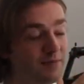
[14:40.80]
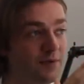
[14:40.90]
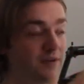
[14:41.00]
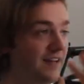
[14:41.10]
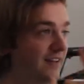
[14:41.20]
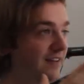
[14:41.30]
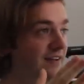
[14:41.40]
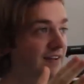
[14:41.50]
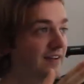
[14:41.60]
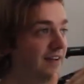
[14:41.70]
more like
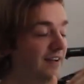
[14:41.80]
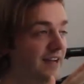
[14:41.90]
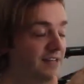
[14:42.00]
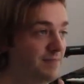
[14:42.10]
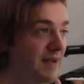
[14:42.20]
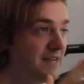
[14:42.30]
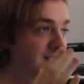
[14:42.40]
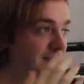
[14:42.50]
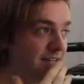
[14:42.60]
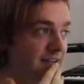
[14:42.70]

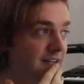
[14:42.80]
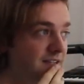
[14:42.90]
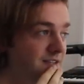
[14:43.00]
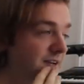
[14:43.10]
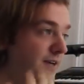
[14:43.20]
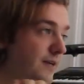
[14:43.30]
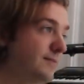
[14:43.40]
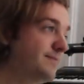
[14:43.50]
spacey. So